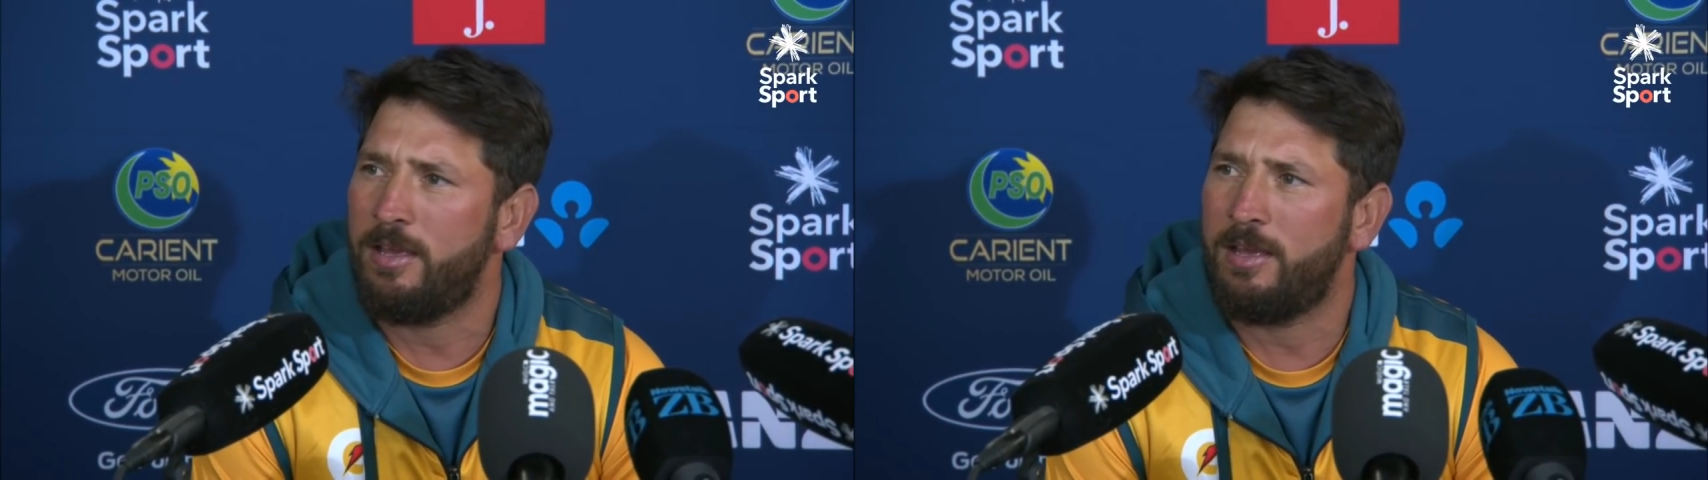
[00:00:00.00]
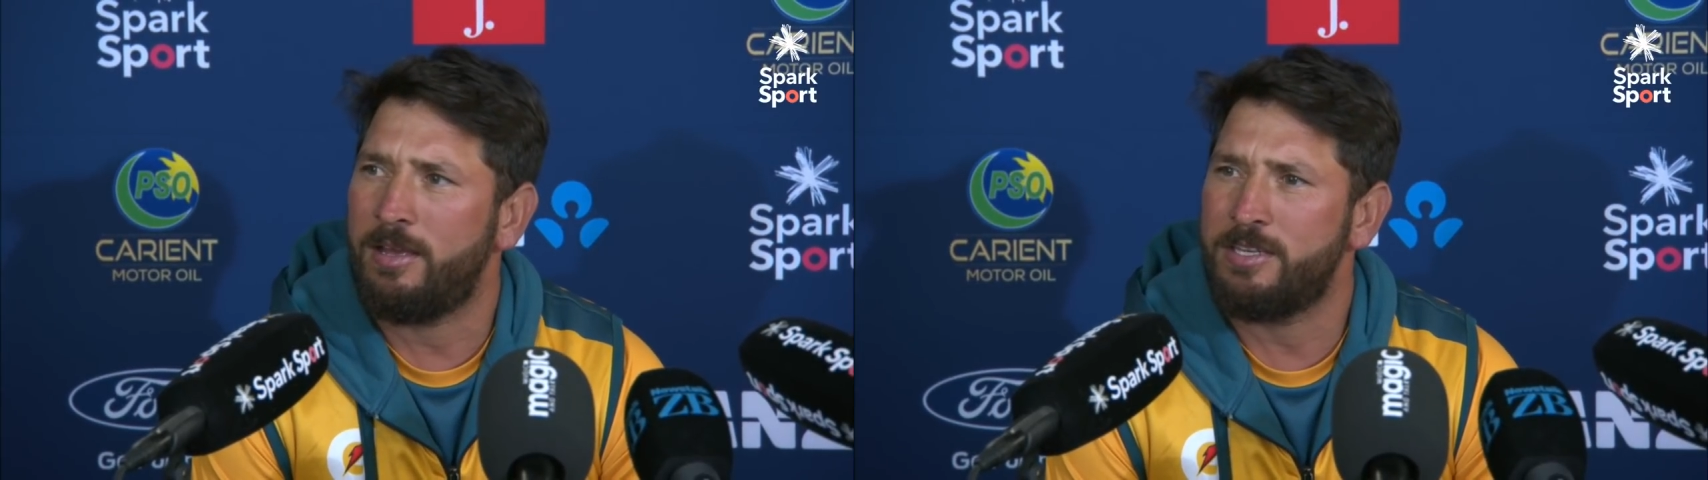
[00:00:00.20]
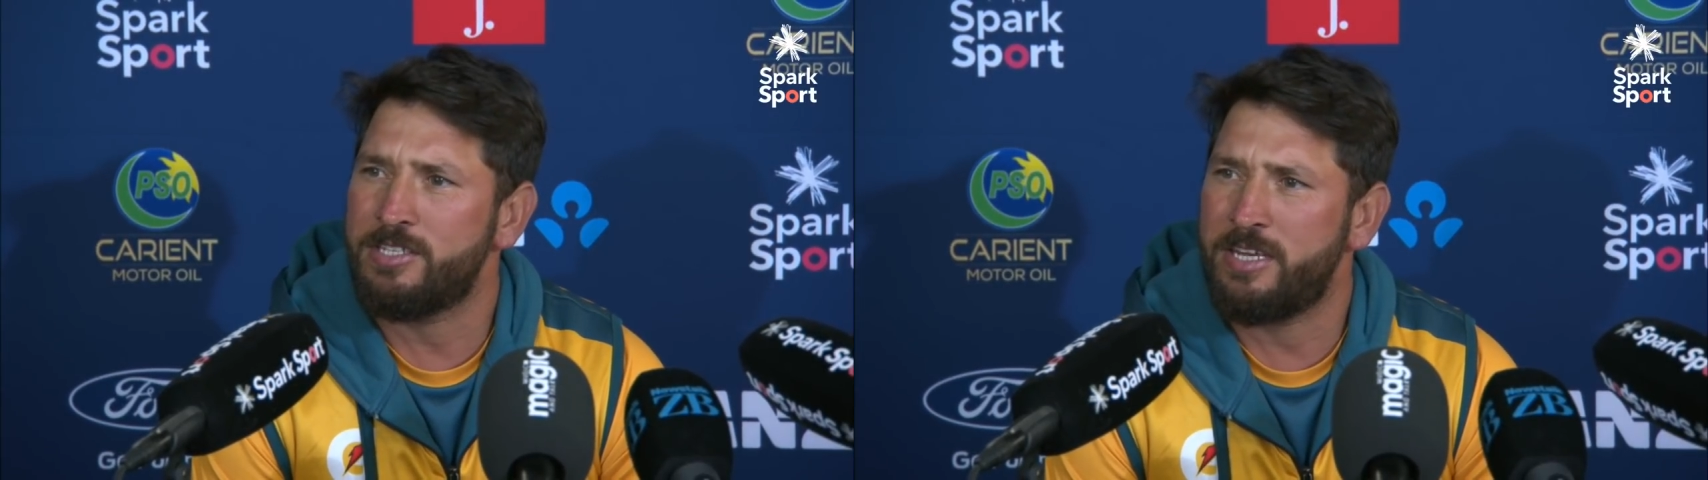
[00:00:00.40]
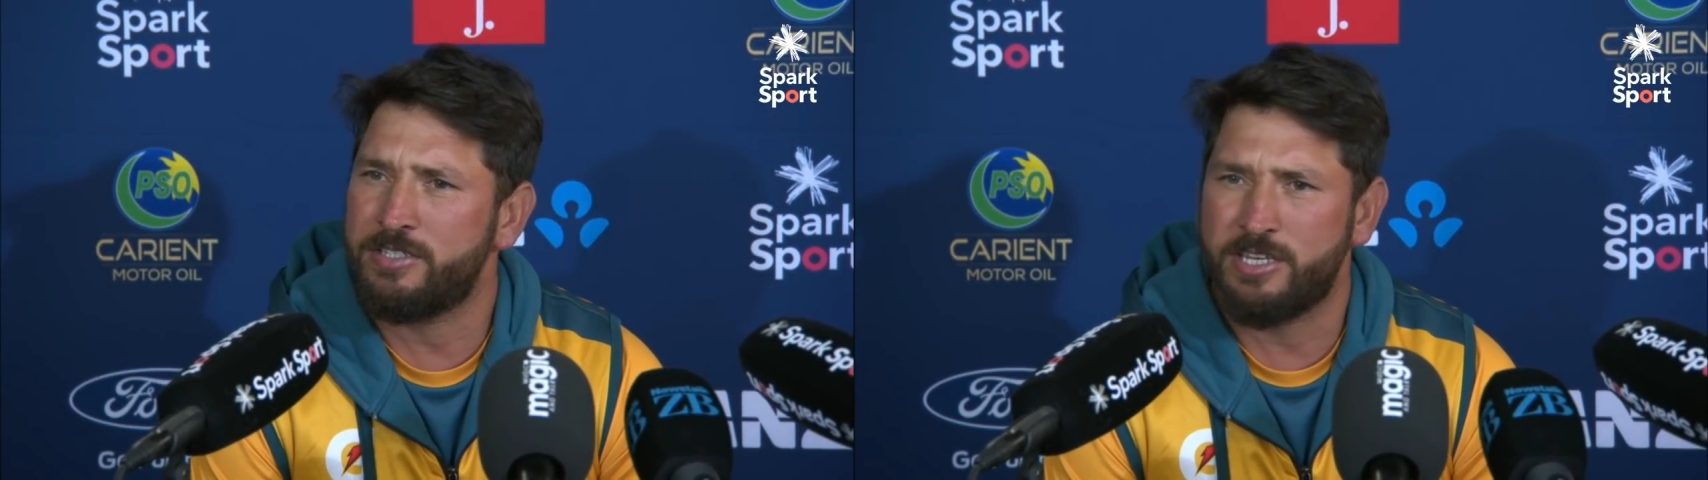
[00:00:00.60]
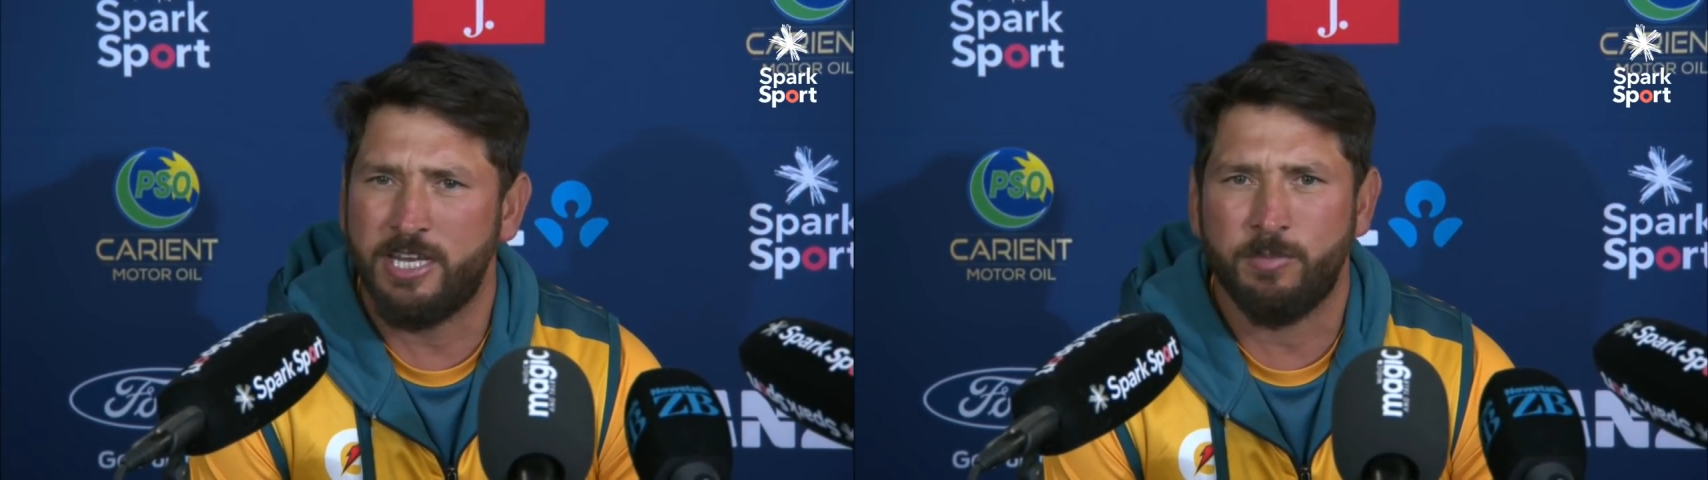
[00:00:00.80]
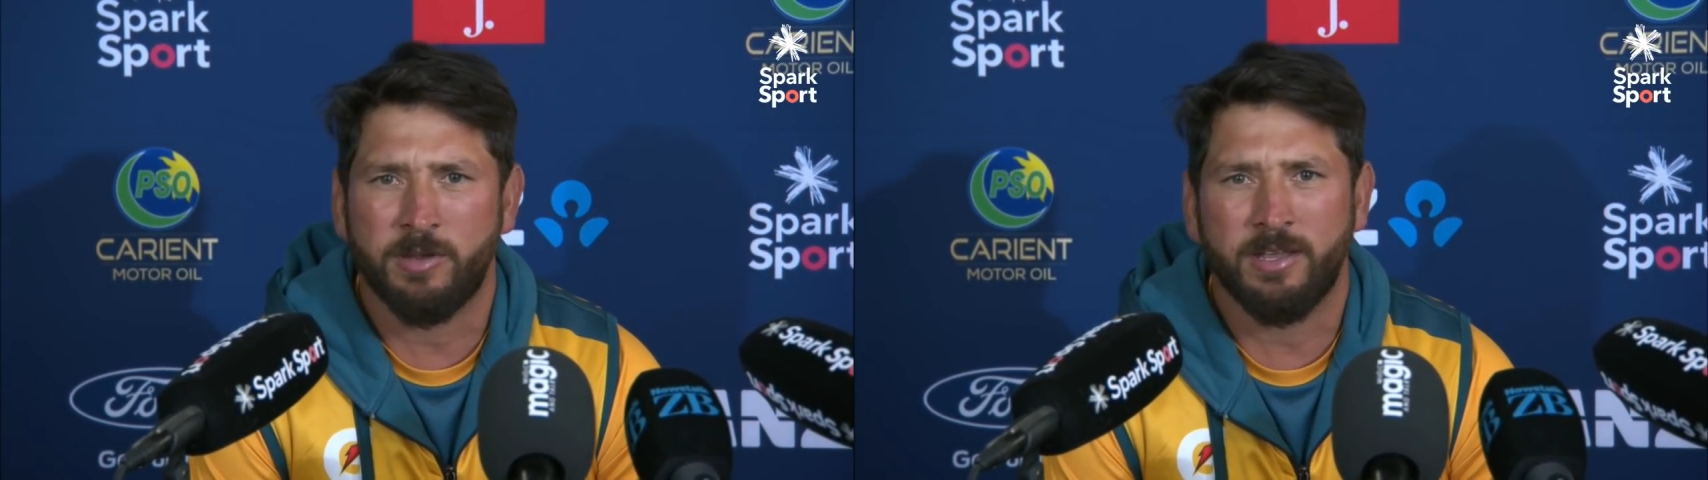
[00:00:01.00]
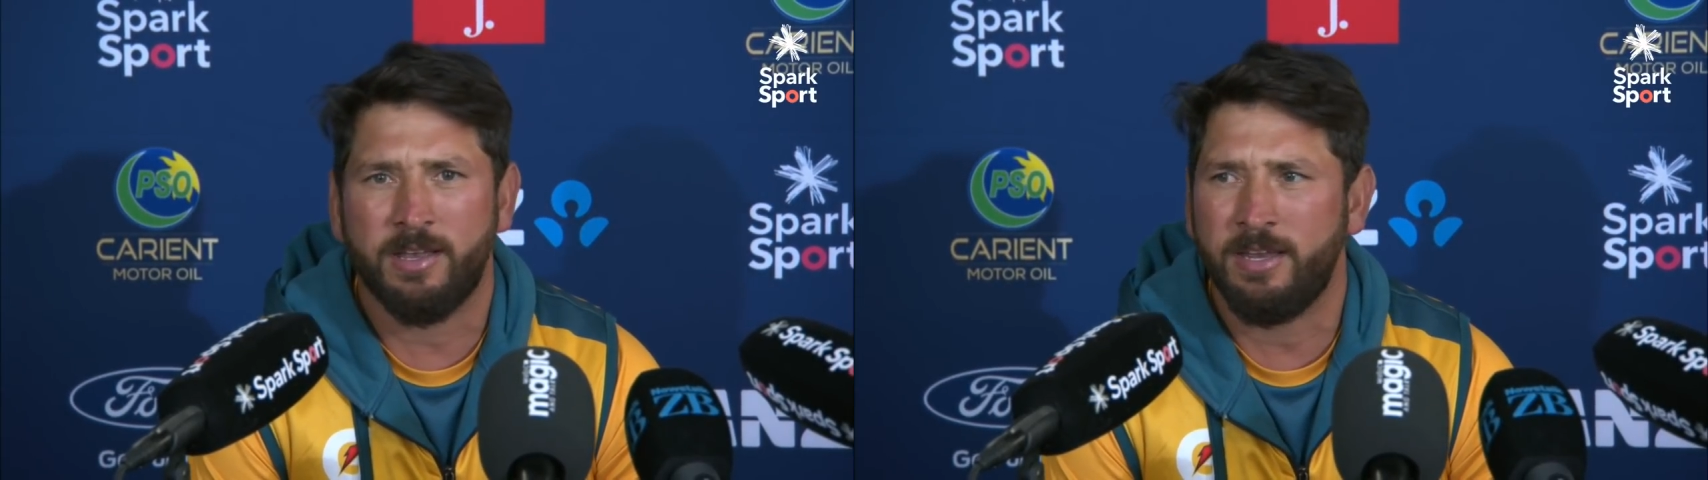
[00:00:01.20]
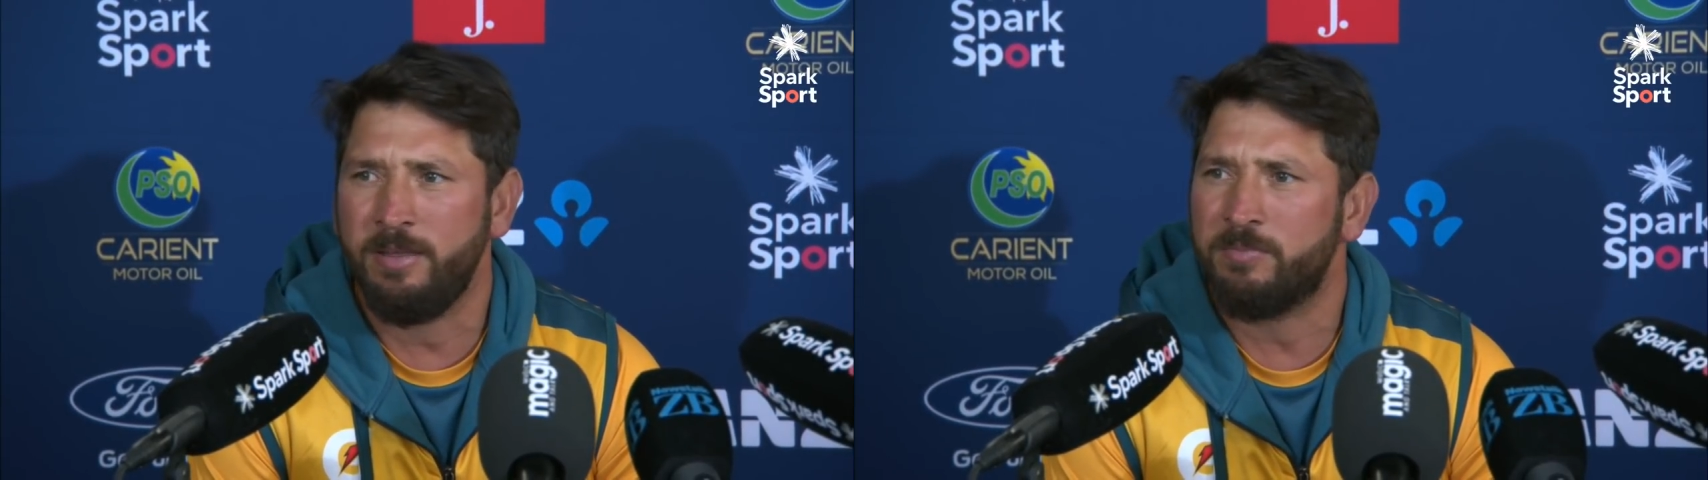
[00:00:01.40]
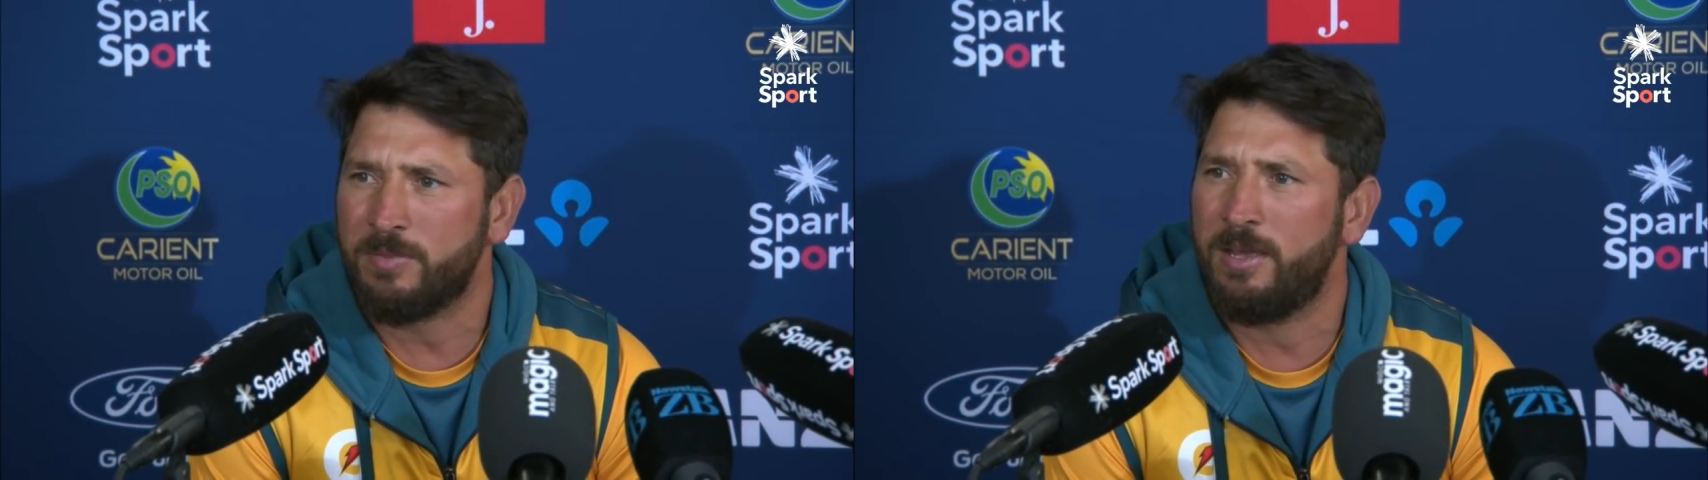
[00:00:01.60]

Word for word: uh, and slip and gully.